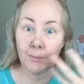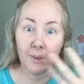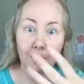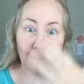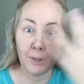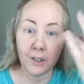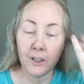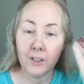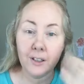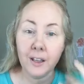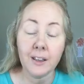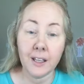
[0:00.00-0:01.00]

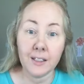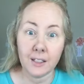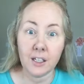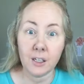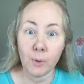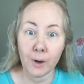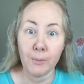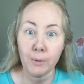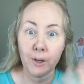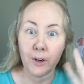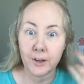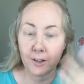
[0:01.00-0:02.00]
the things that you want to
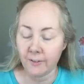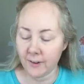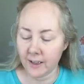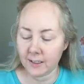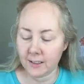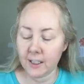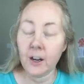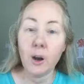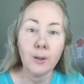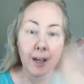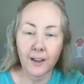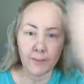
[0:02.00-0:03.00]
blur on your face. You
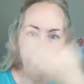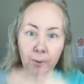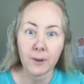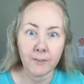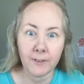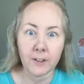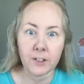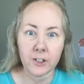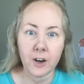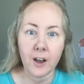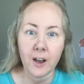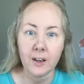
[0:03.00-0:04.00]
know, like if you put a
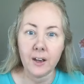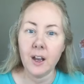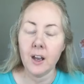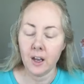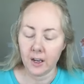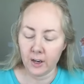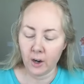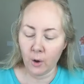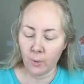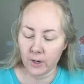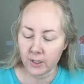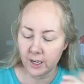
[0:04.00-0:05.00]
filter on, you
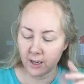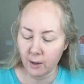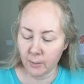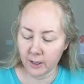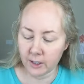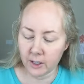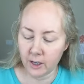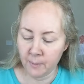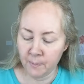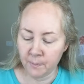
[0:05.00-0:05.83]
know, when you're taking a picture.